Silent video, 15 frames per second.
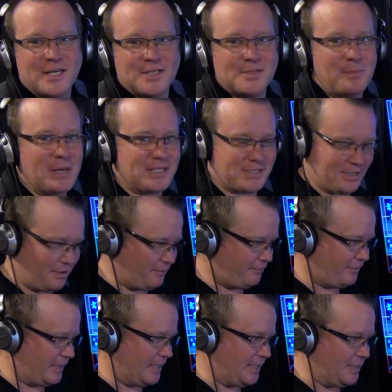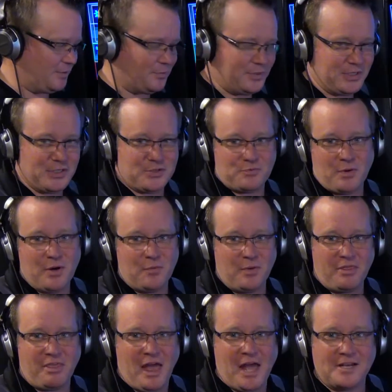to myself, and we just run with
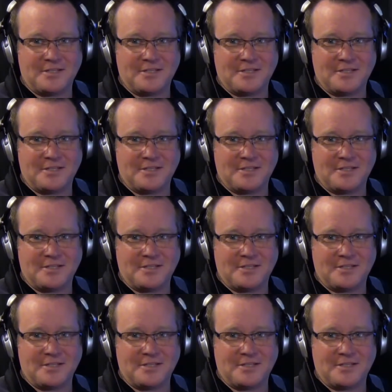that.